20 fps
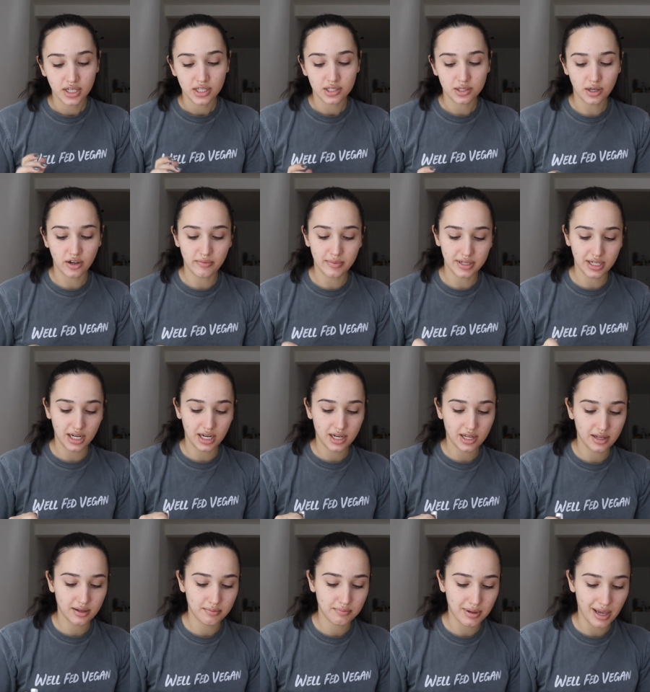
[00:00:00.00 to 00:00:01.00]
So I've been
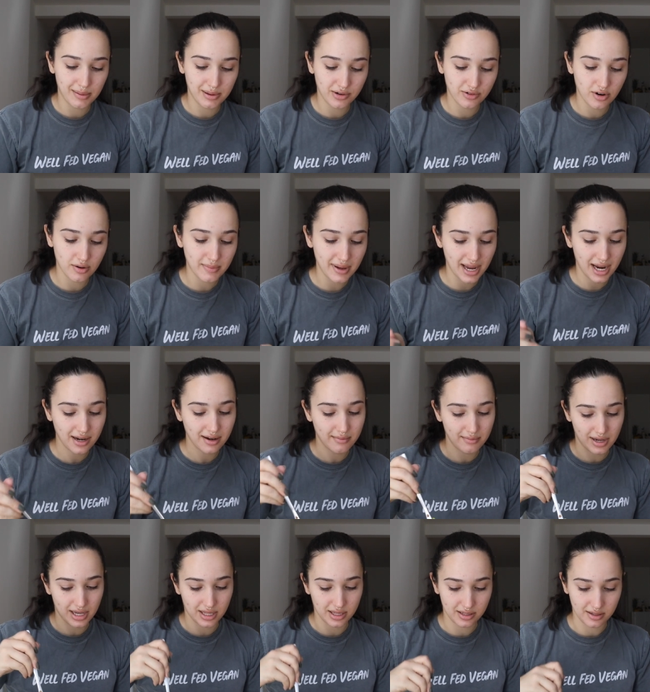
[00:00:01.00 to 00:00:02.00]
eating baby romaine in
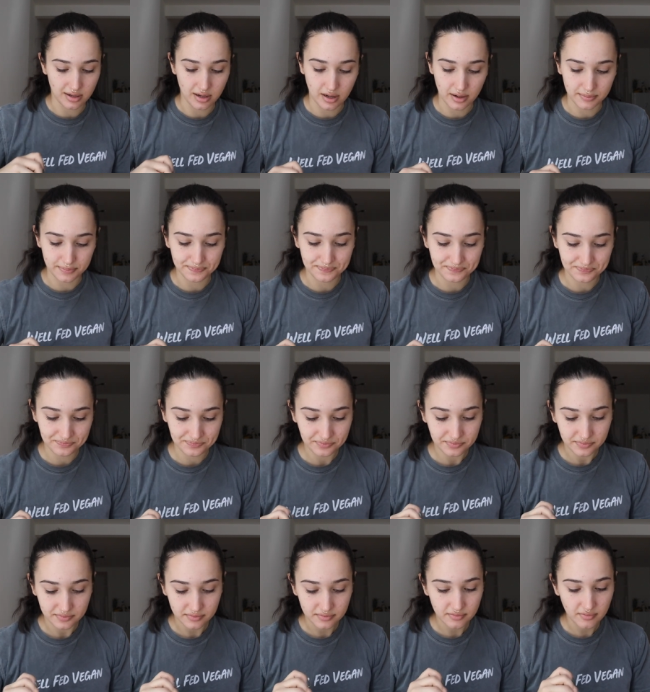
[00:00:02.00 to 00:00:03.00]
my um,
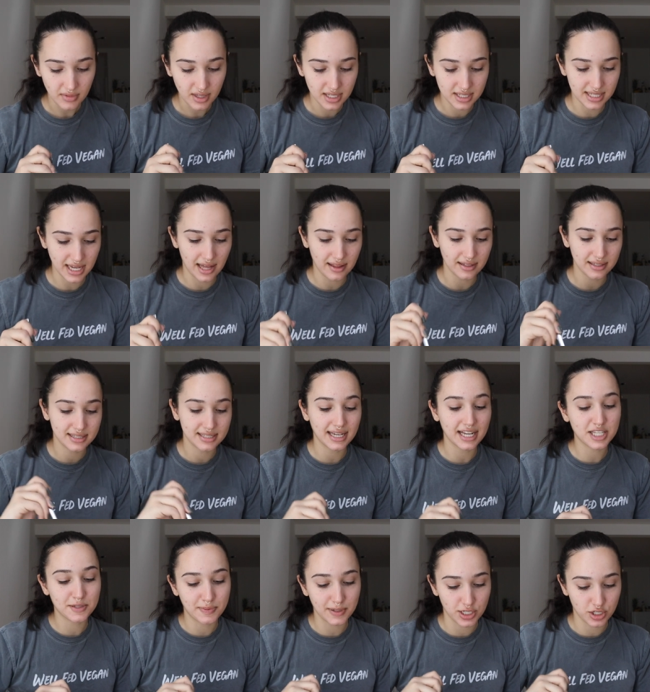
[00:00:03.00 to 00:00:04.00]
salads.
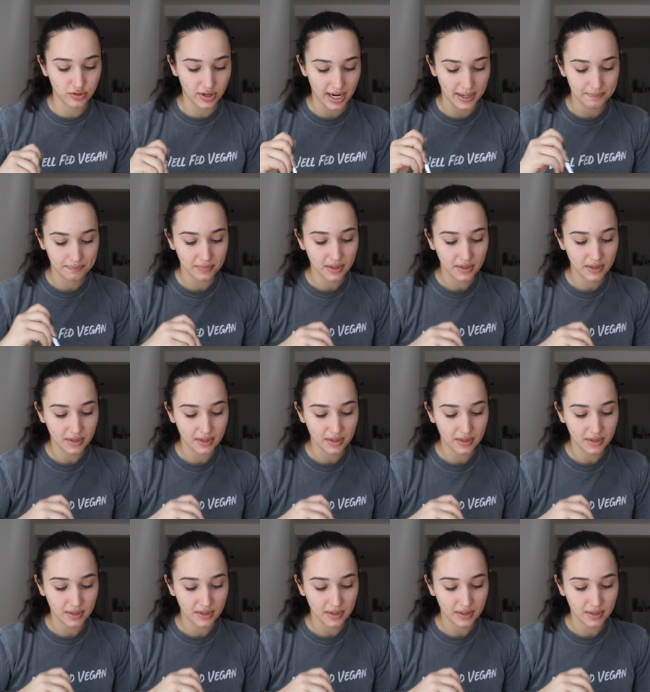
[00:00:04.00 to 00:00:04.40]
It's been great.